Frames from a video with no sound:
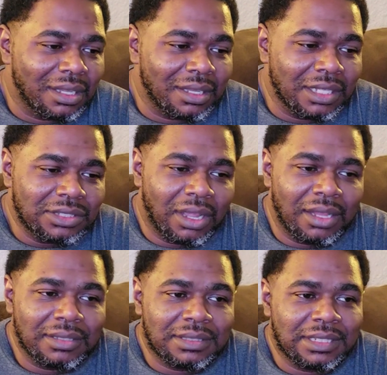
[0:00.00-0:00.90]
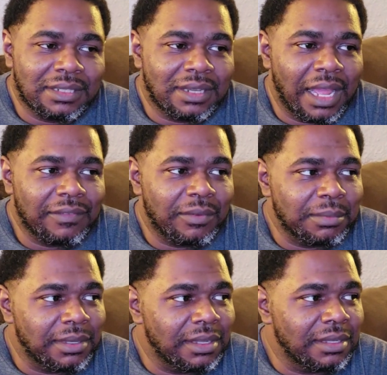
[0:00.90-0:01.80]
Let y'all see the life of
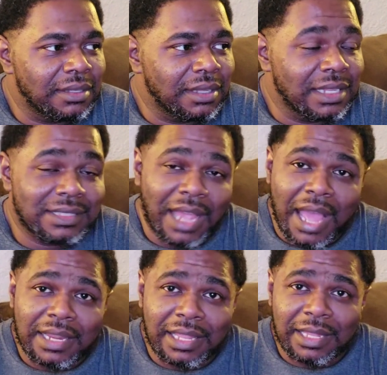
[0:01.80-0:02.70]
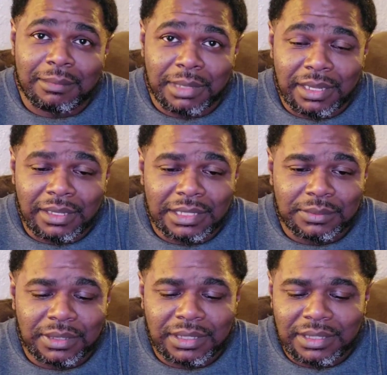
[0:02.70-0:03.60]
me, anxiety in me. That's
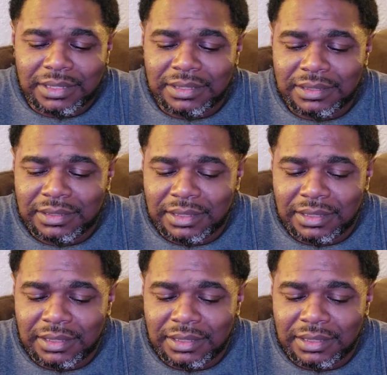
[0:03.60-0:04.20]
what it is.